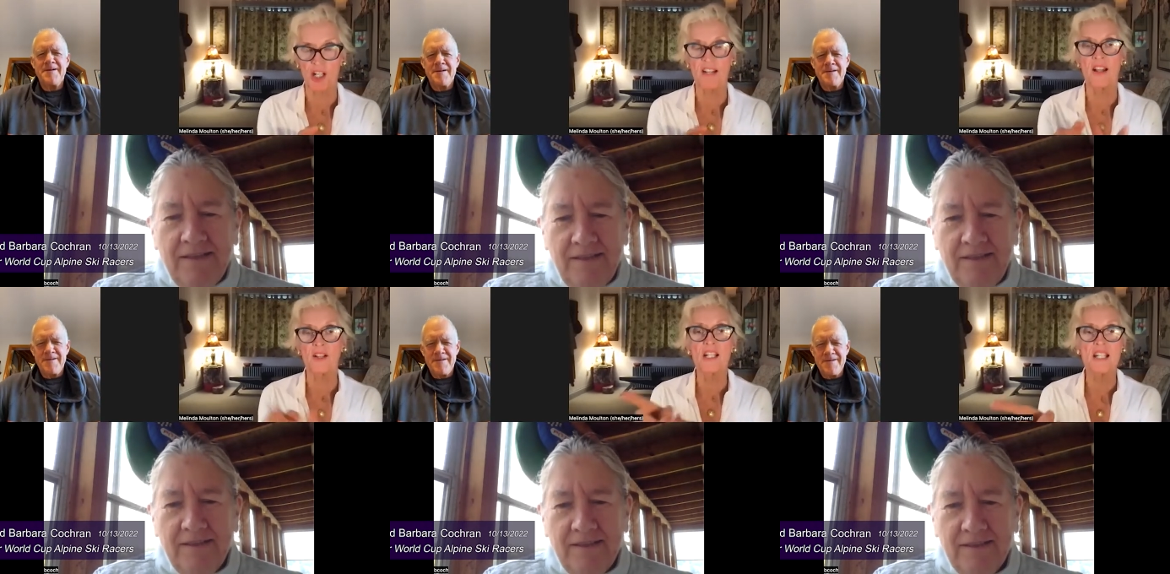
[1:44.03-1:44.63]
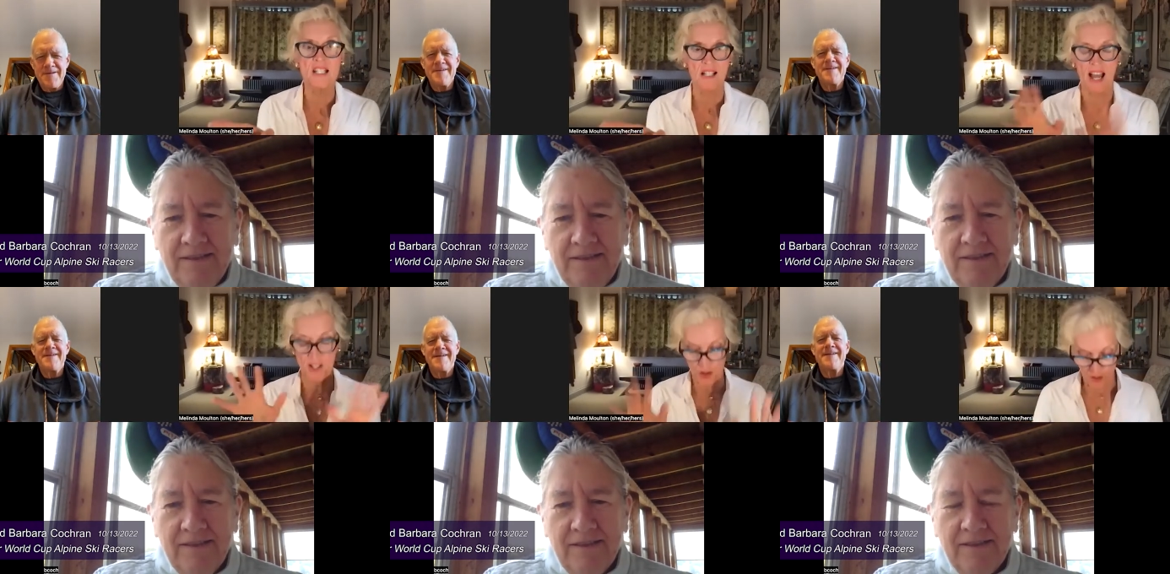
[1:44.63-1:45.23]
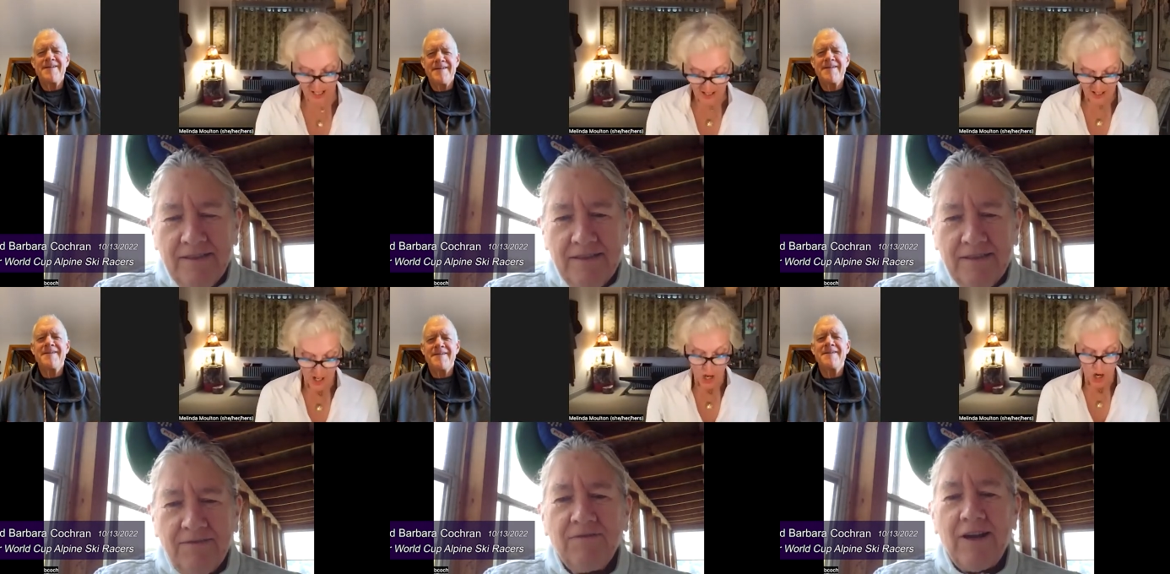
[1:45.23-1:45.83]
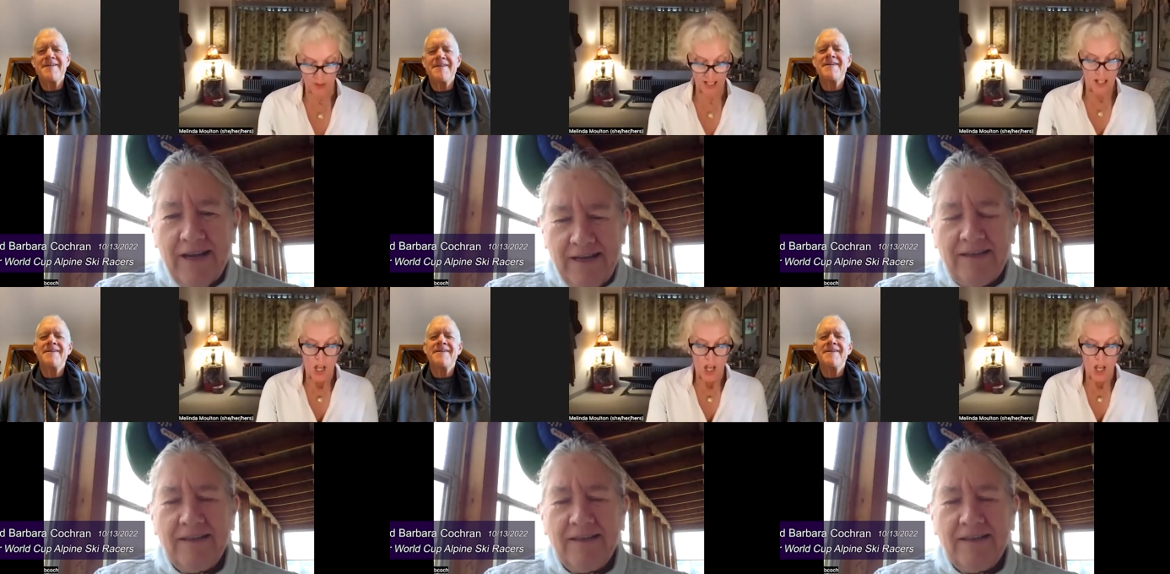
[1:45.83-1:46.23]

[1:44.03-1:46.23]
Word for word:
Speaker 1: and then Lindy's last, right? Right.